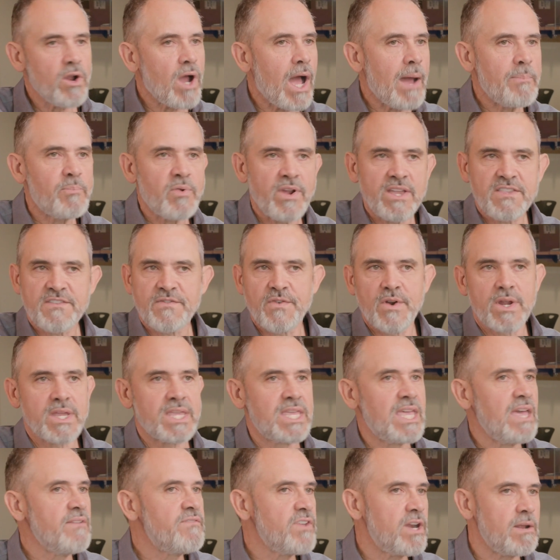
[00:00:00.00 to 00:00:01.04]
operates for a
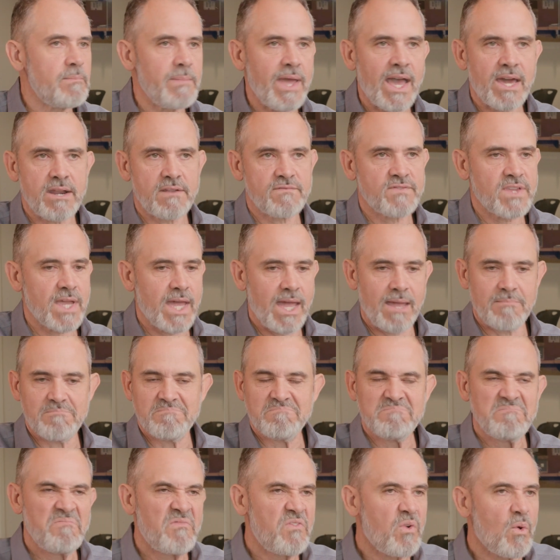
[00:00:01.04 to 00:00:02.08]
given amount of time,
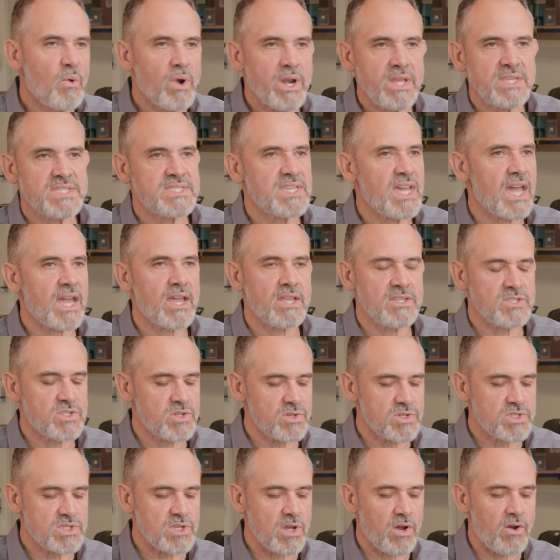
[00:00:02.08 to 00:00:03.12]
40 seconds
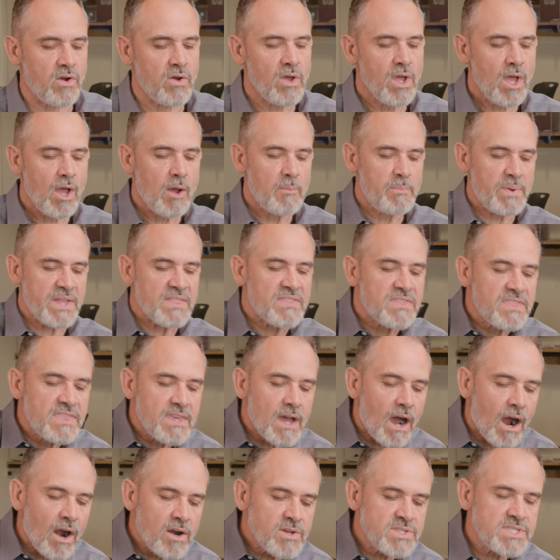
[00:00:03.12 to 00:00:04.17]
or so. But
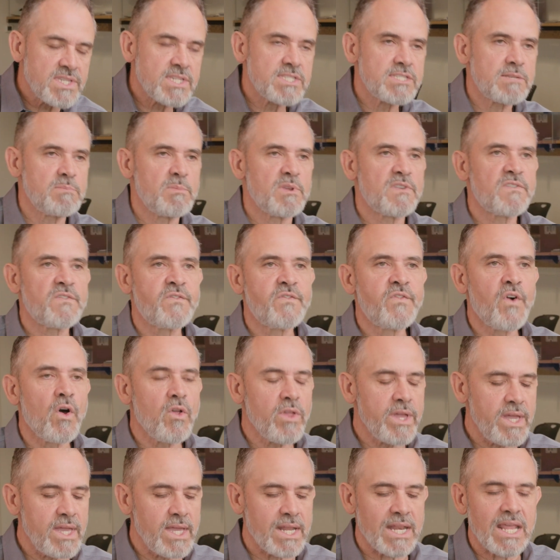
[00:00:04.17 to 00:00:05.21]
our system is
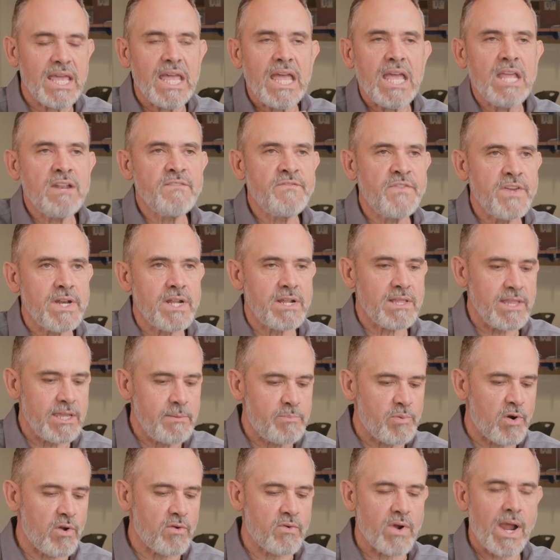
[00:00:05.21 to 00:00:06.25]
fully and infinitely
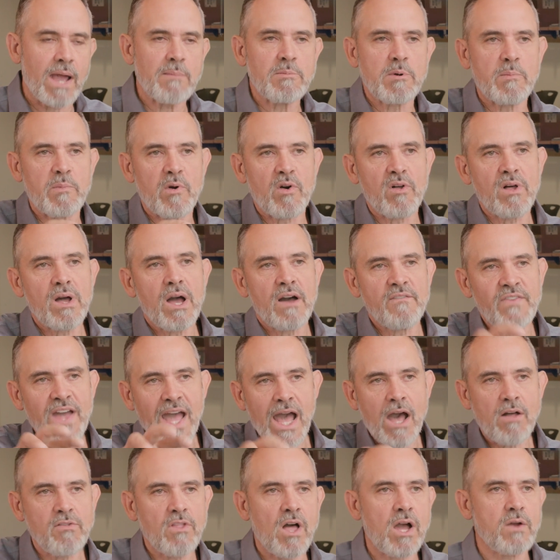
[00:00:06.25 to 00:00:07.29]
programmable of
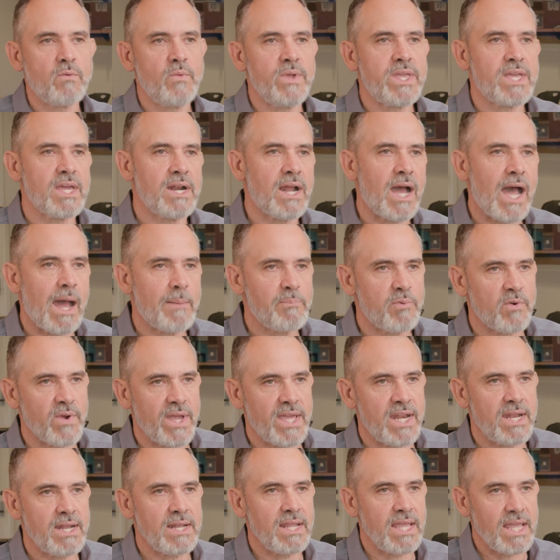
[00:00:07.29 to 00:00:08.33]
how long we can
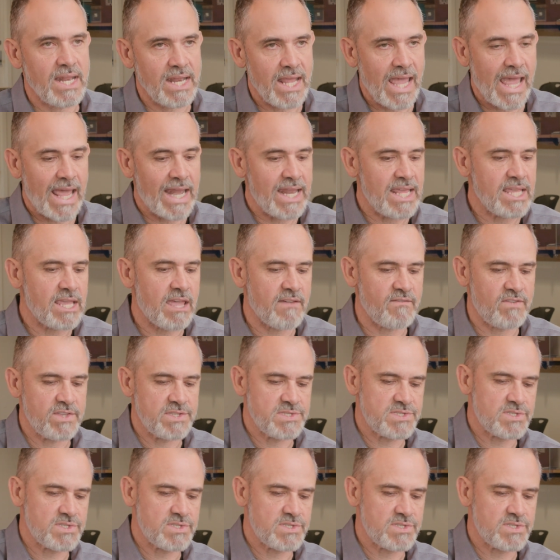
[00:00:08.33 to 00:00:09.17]
operate it in any given